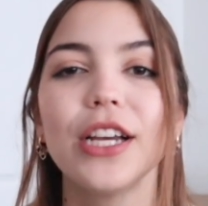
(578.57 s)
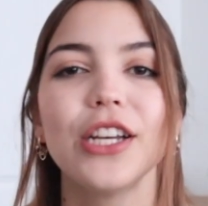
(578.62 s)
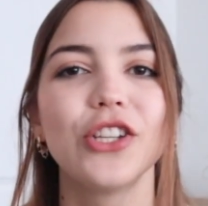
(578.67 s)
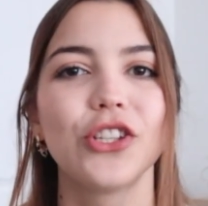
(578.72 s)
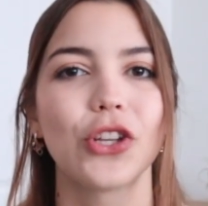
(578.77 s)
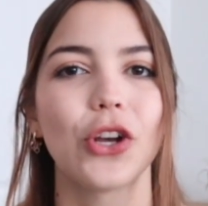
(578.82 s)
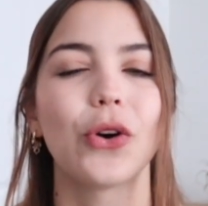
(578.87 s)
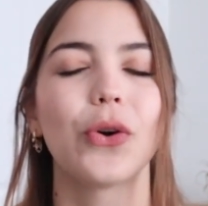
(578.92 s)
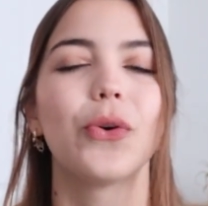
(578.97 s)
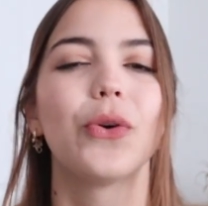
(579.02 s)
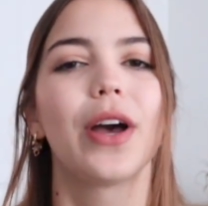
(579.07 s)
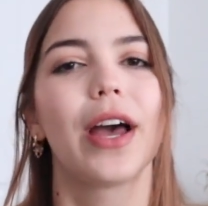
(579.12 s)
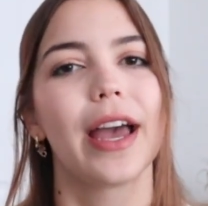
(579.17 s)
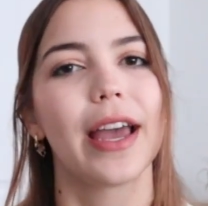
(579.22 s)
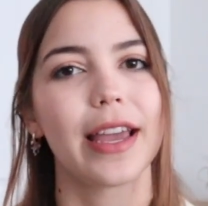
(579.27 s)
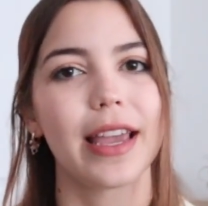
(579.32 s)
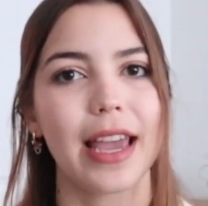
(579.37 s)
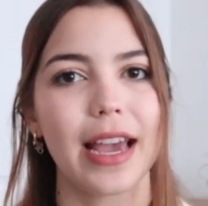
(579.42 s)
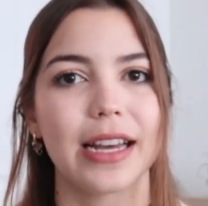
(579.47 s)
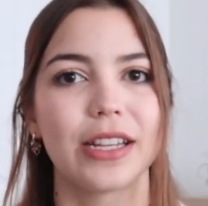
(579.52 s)
So
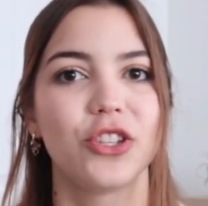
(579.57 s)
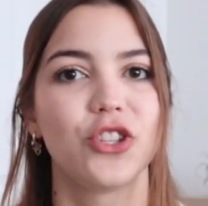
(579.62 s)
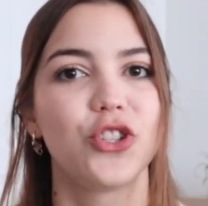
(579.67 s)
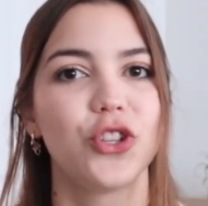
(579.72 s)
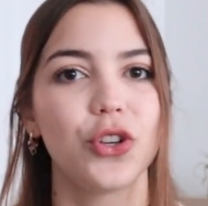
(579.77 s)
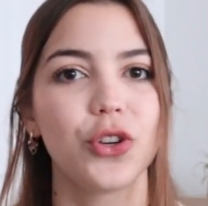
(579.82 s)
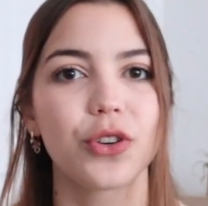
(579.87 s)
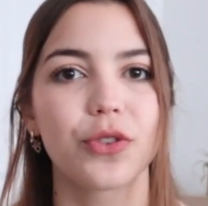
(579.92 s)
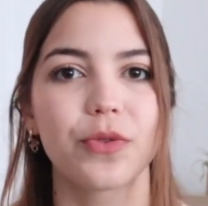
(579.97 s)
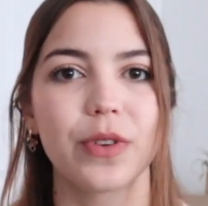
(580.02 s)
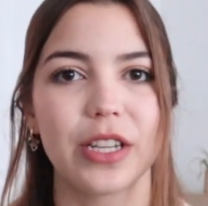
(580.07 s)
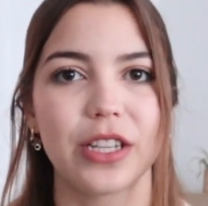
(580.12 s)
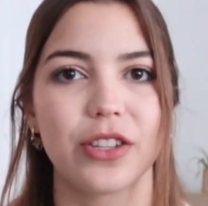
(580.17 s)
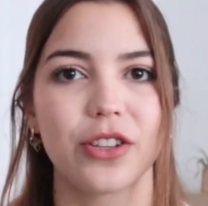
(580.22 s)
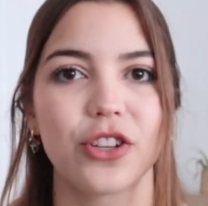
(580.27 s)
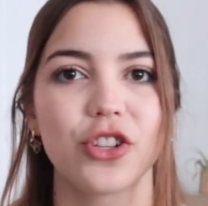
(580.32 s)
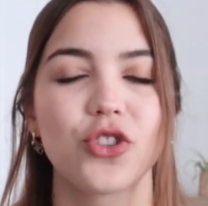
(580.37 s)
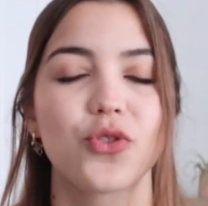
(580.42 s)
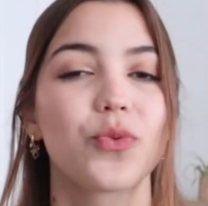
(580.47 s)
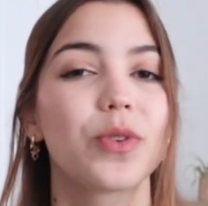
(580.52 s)
again, do your research,